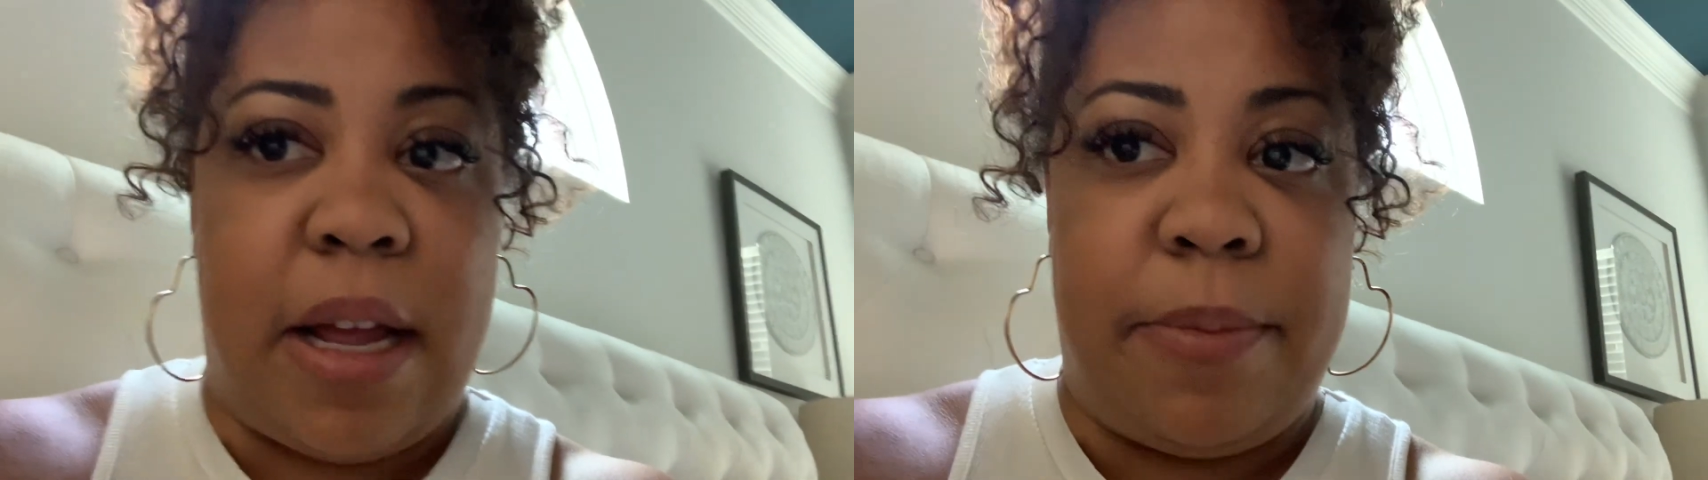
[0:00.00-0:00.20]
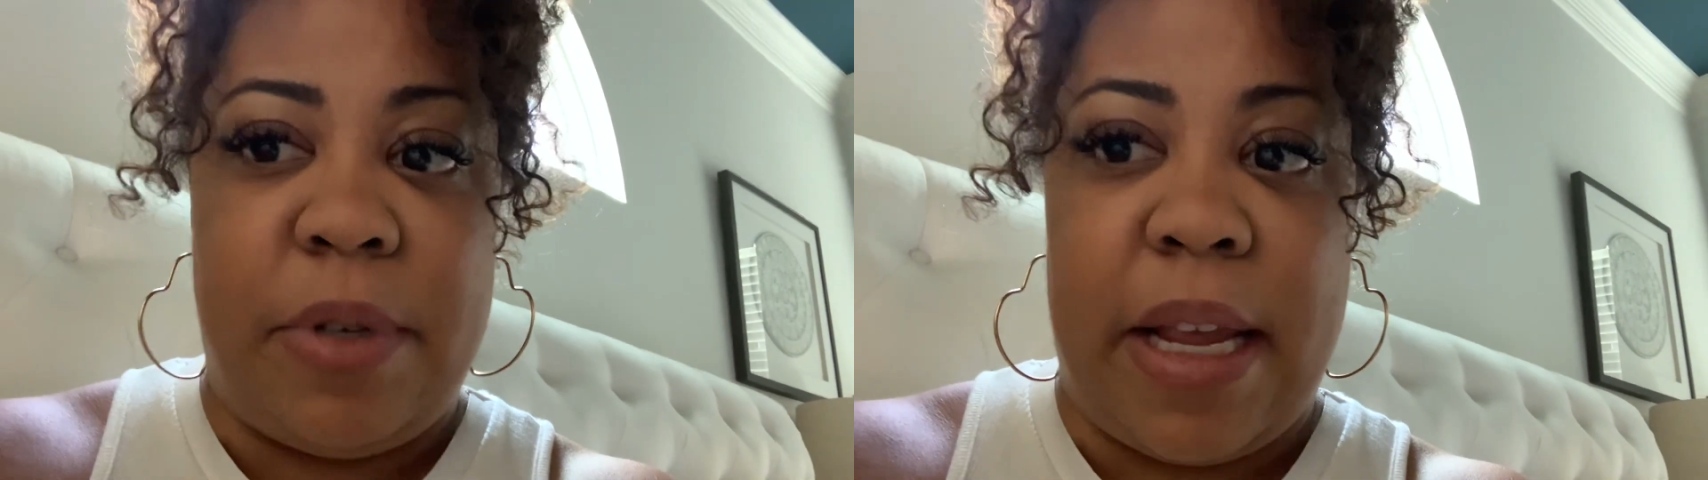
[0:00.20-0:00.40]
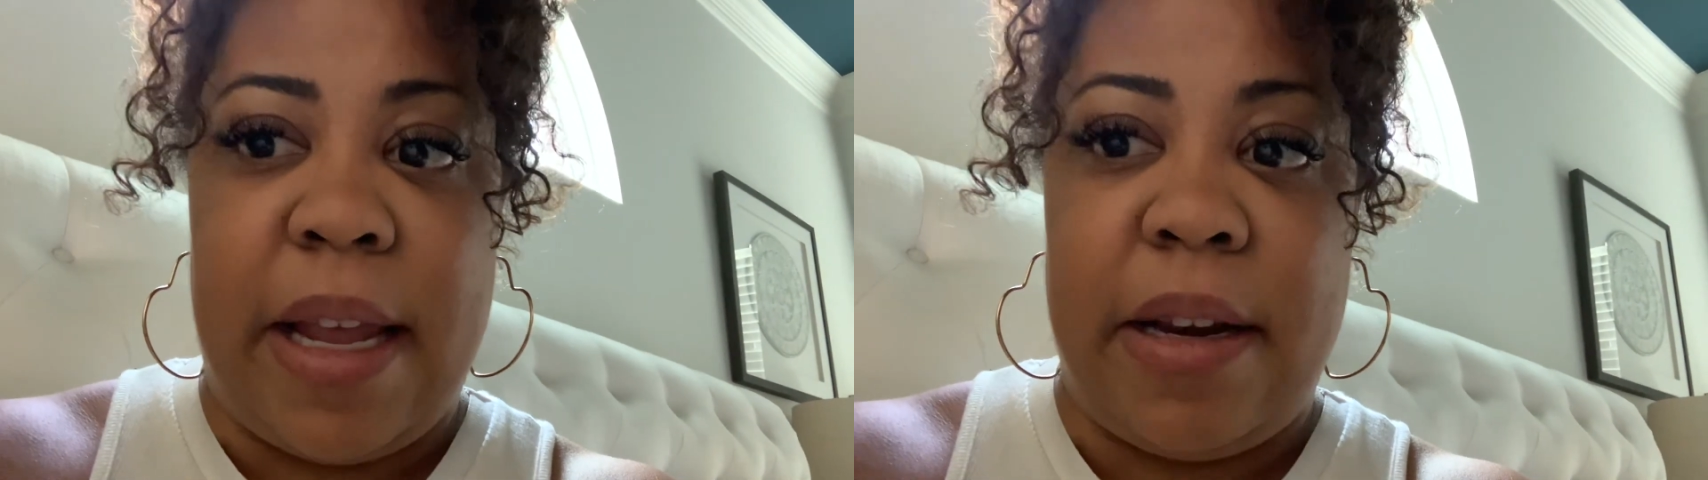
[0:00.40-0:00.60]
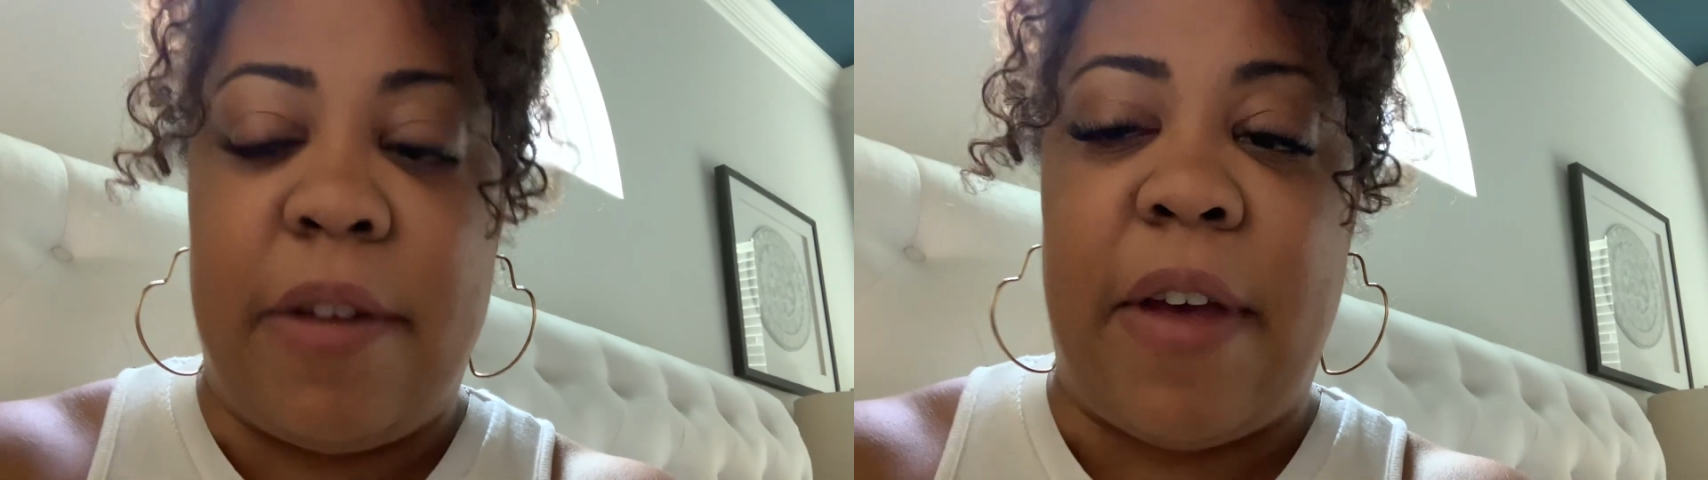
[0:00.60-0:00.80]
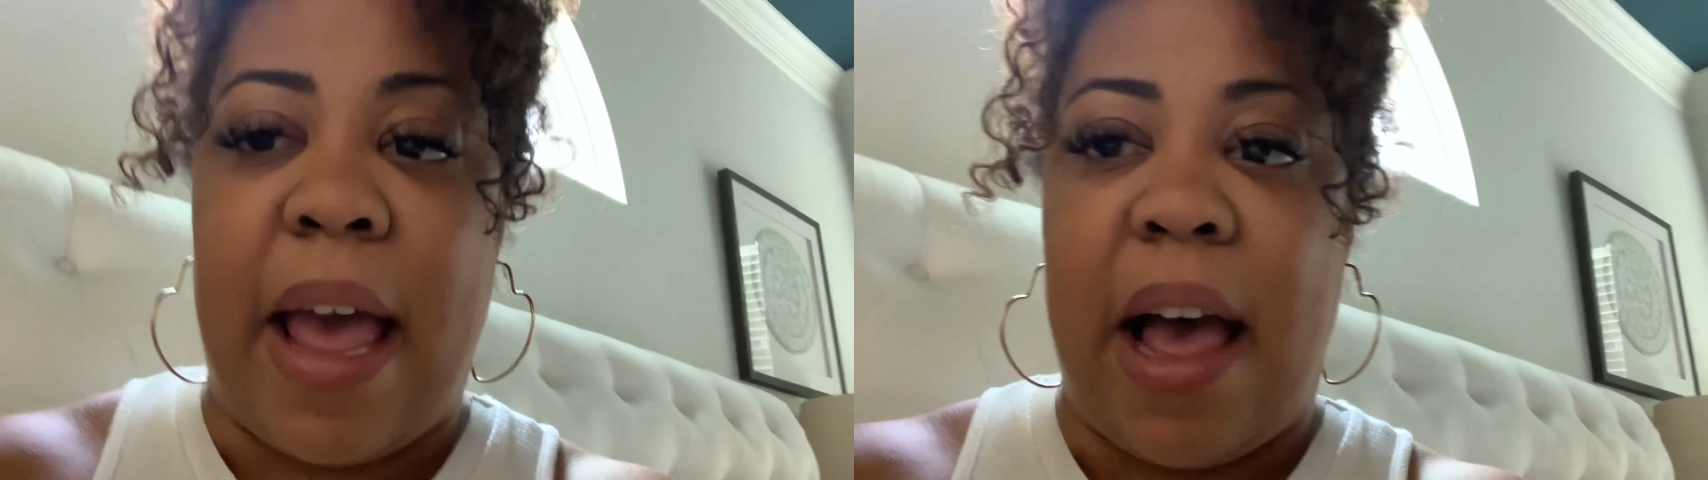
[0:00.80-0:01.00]
update
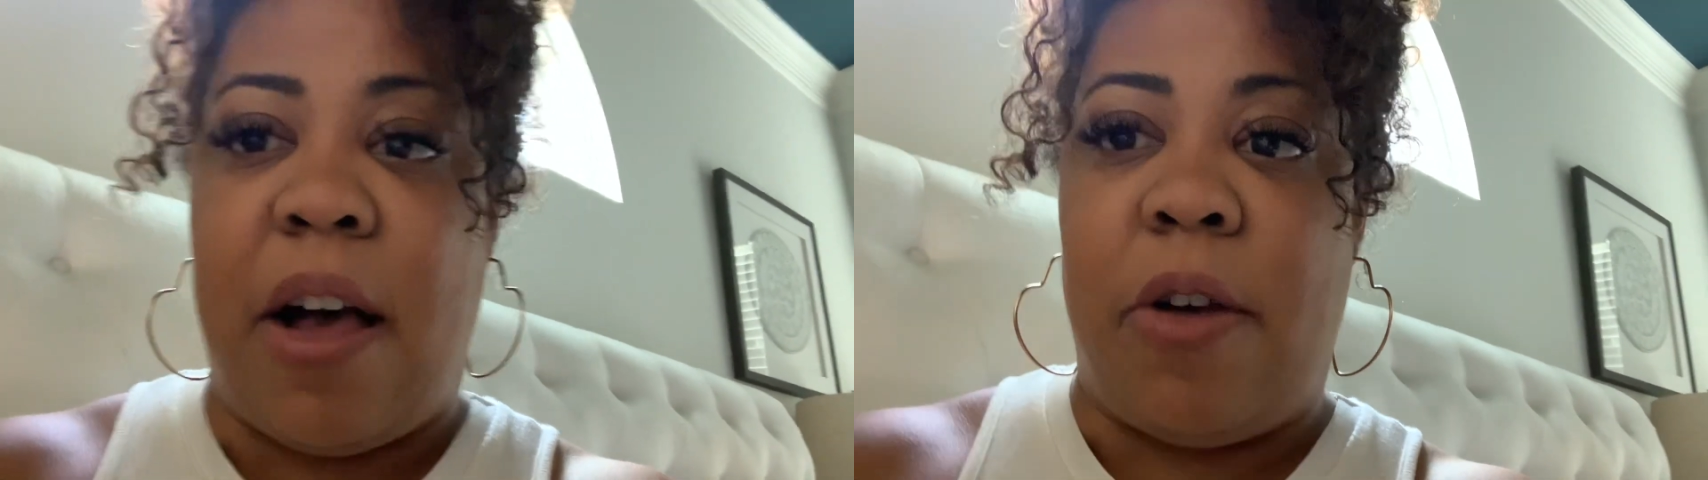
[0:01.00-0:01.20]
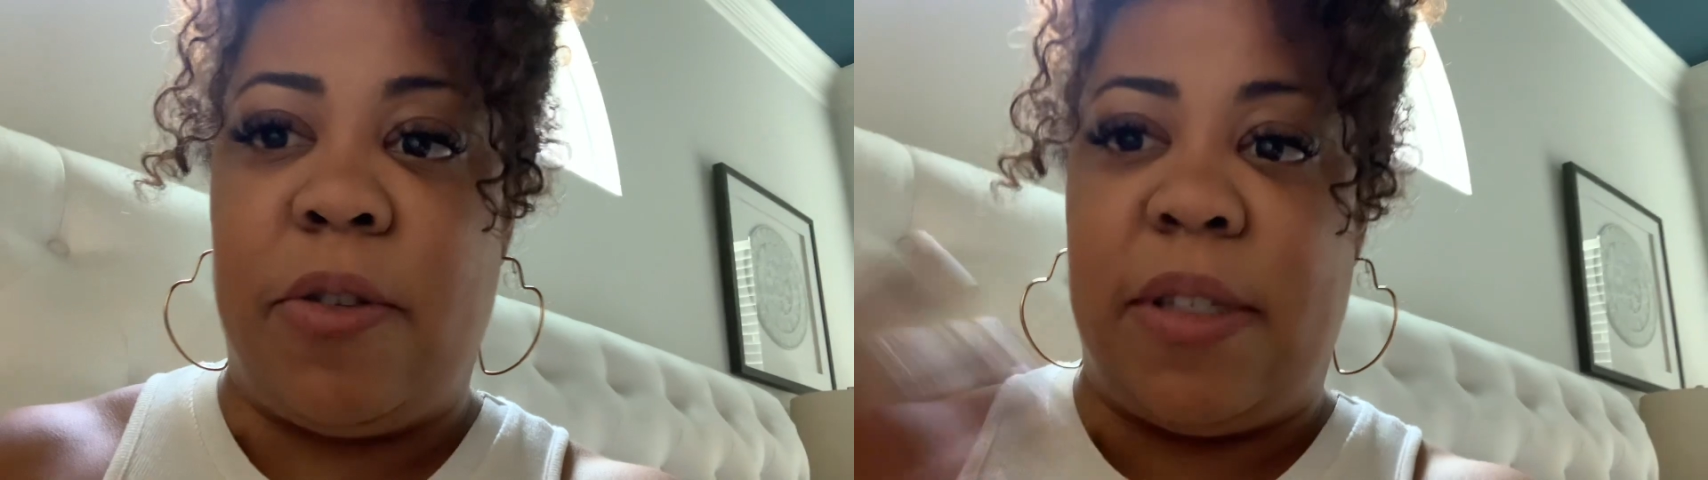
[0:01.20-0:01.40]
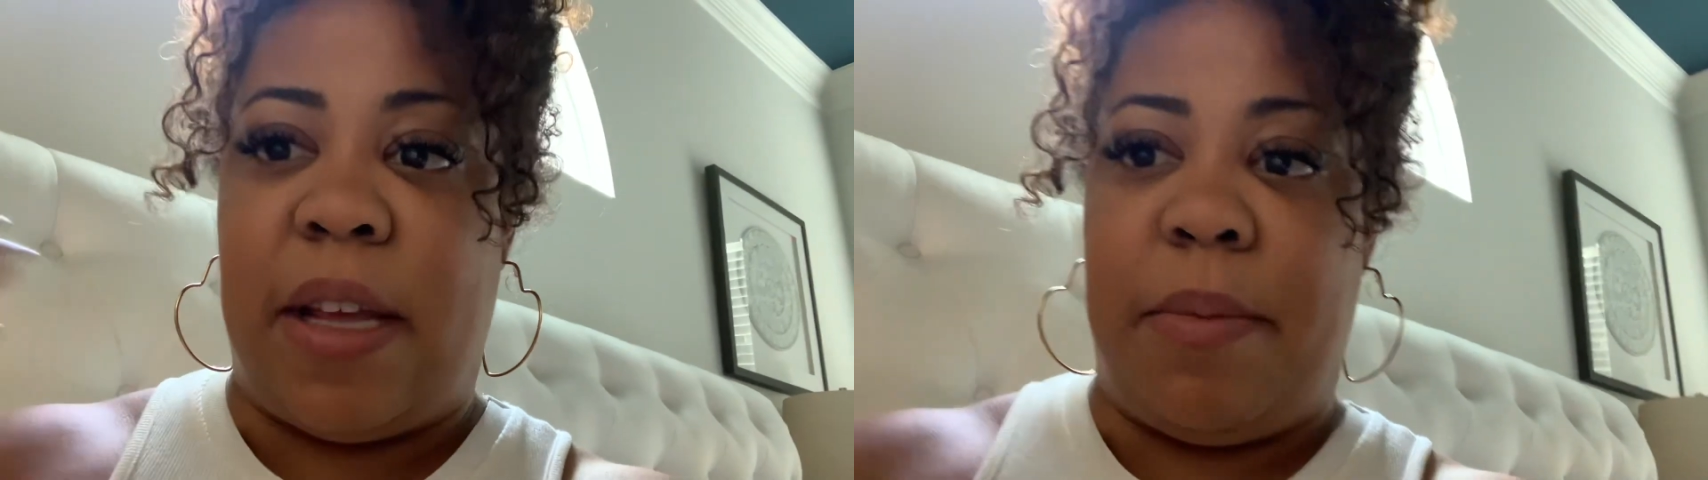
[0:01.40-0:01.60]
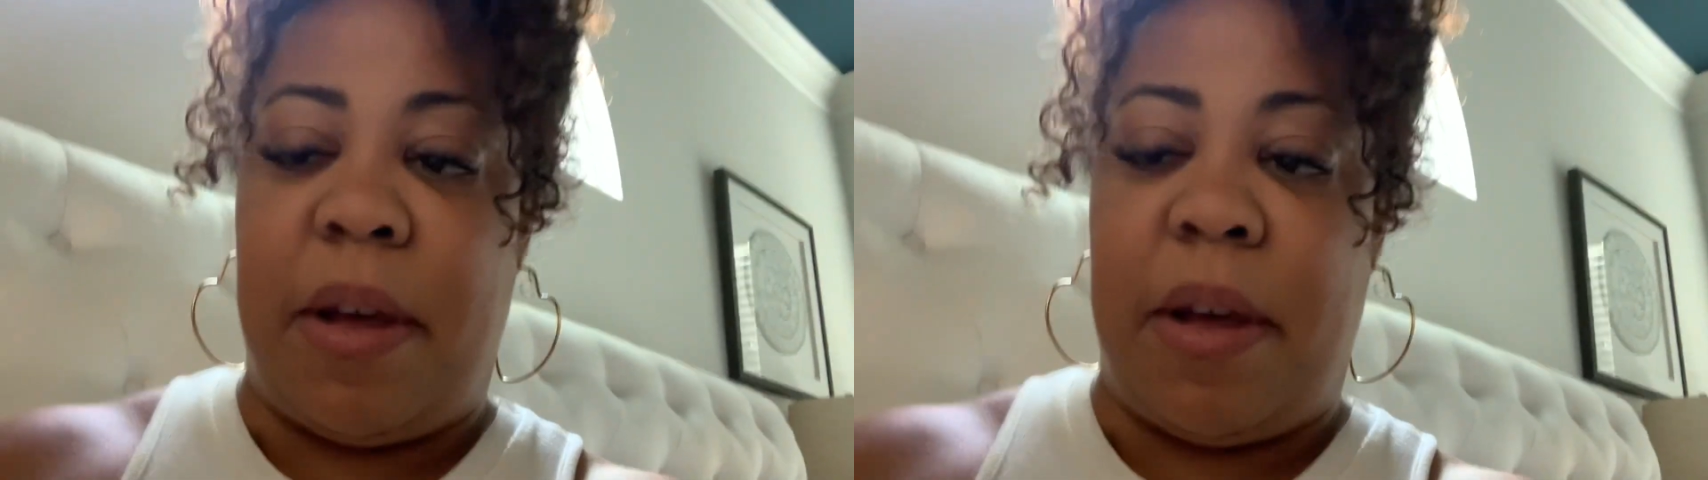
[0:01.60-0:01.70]
of how some